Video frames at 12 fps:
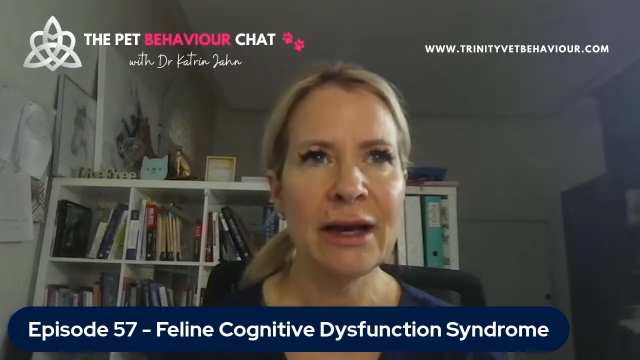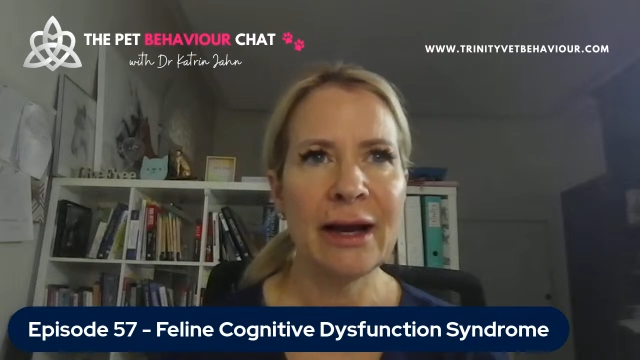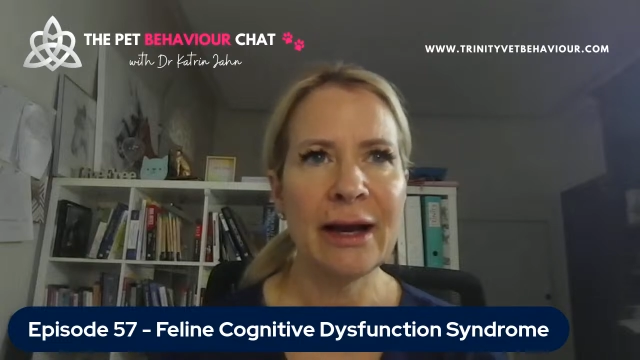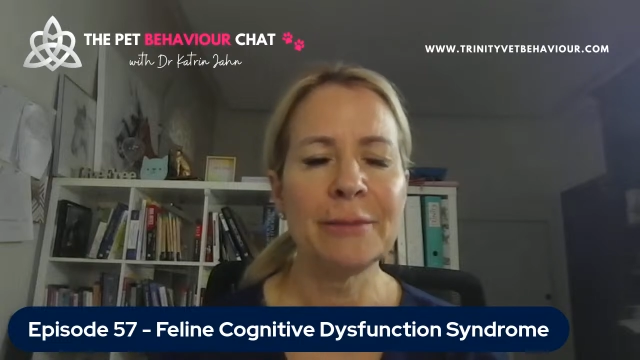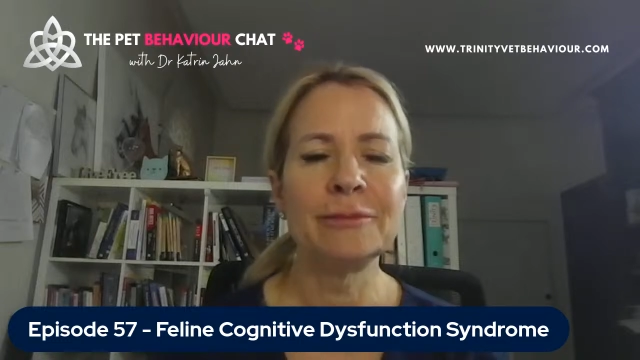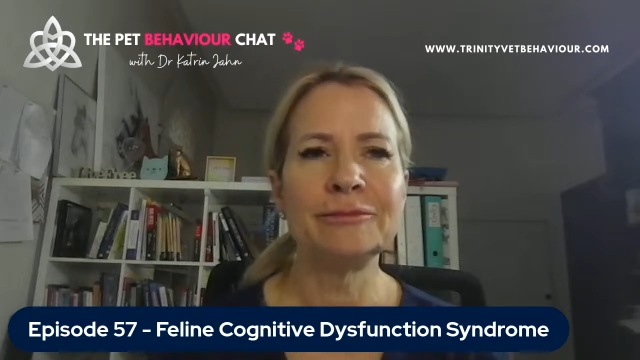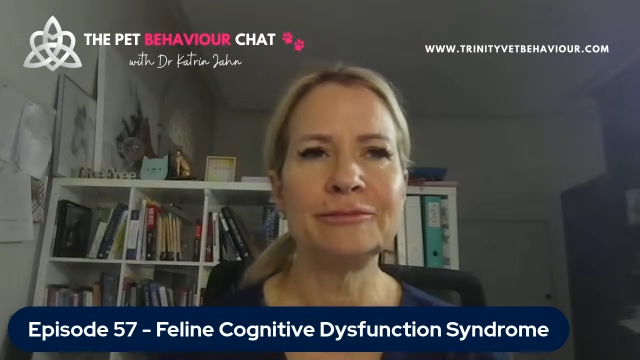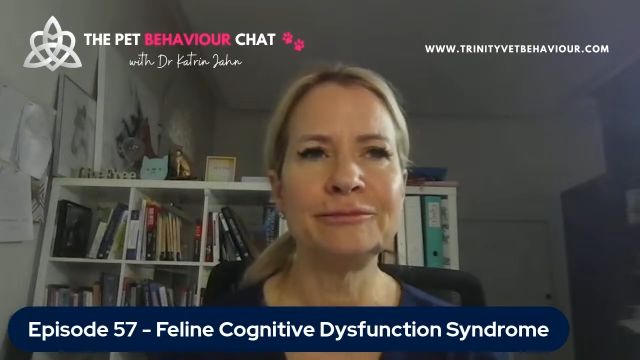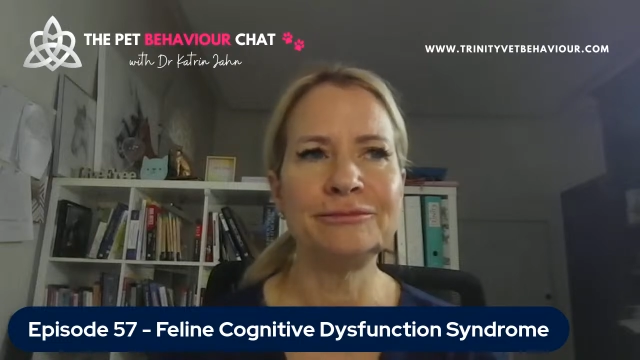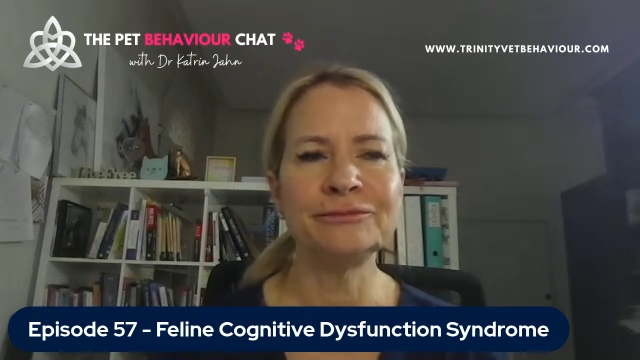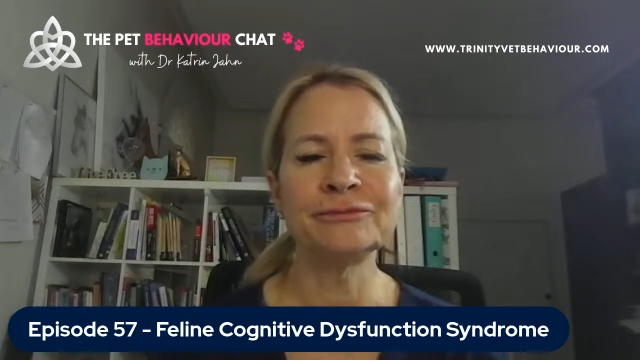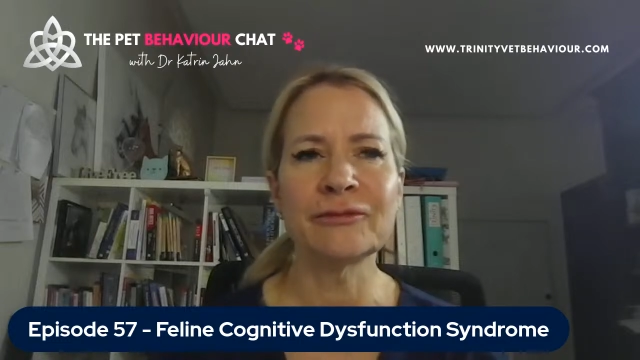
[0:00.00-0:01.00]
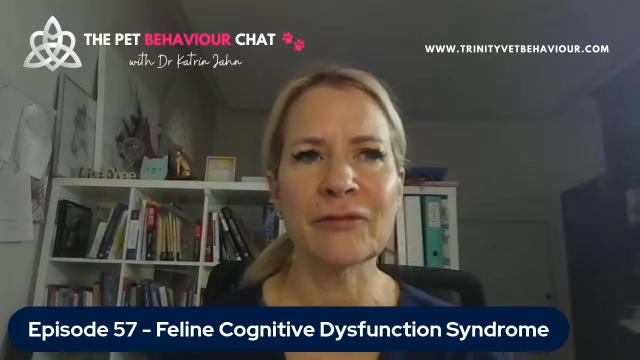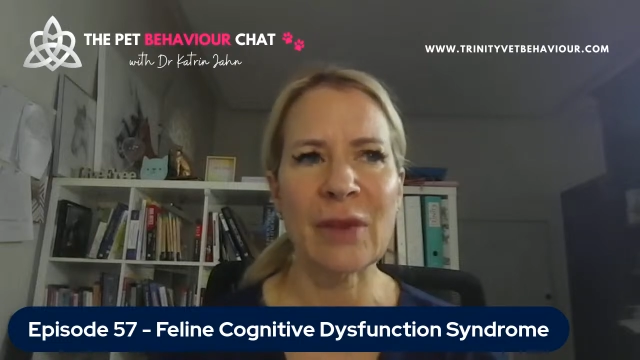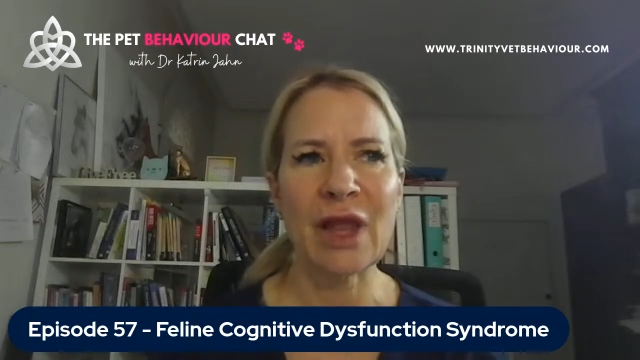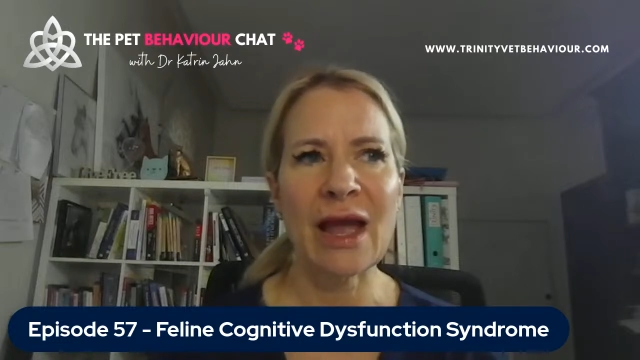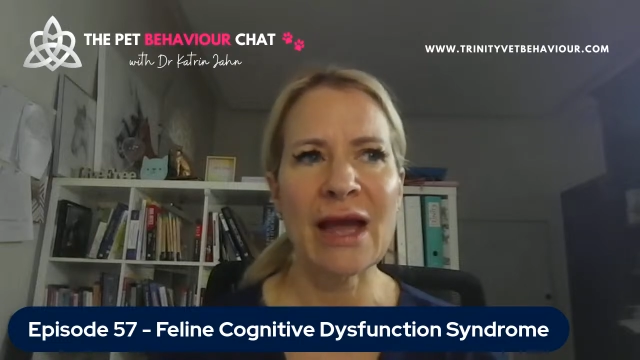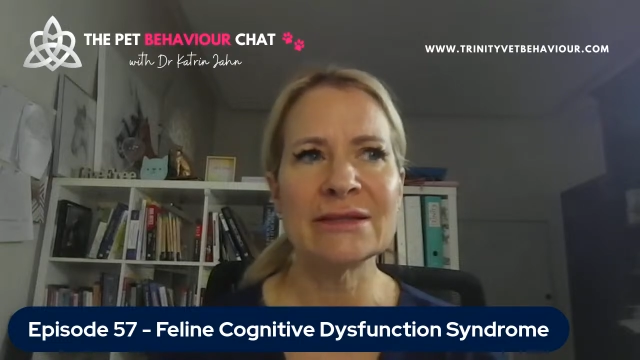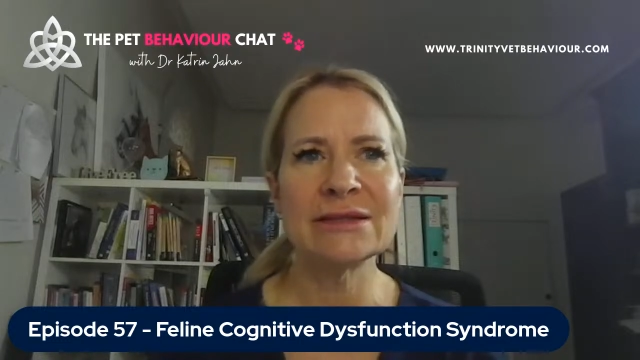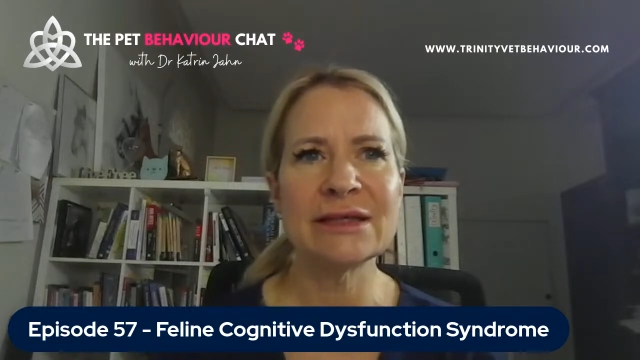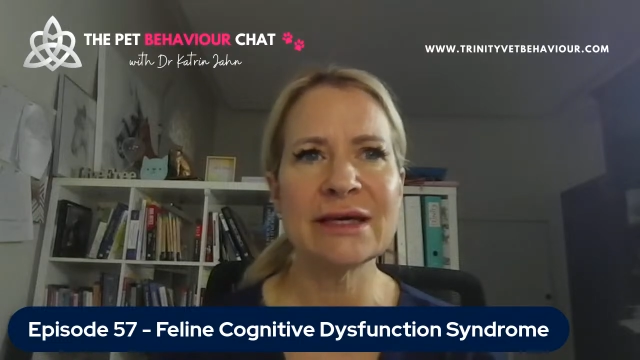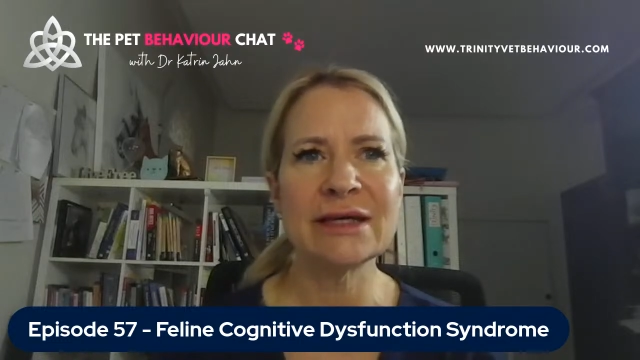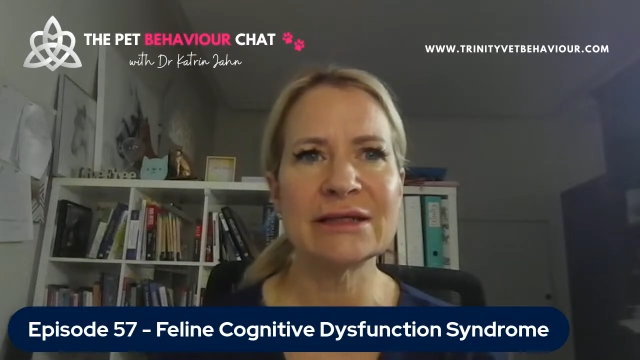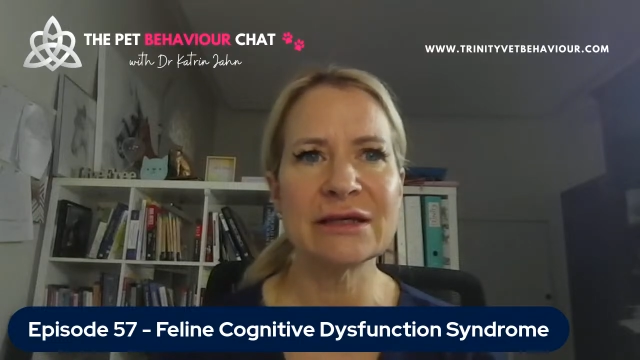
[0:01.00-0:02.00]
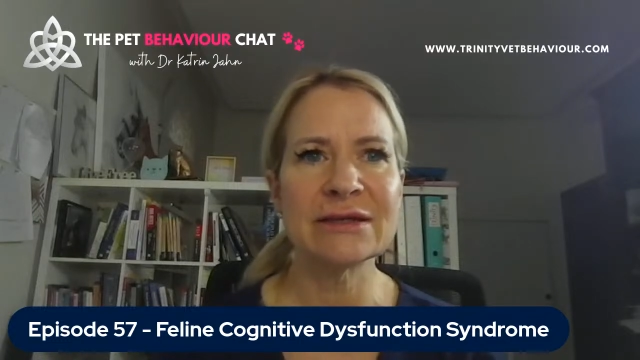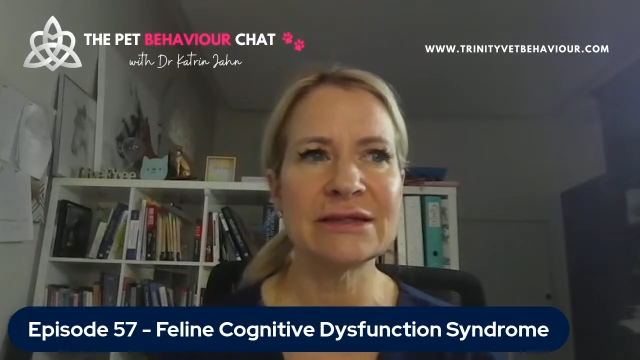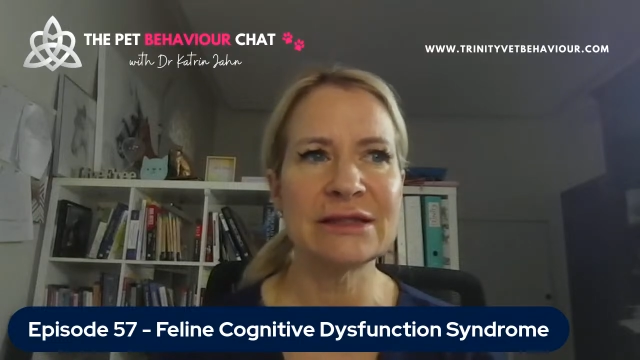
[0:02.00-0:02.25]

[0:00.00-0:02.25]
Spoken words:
And it does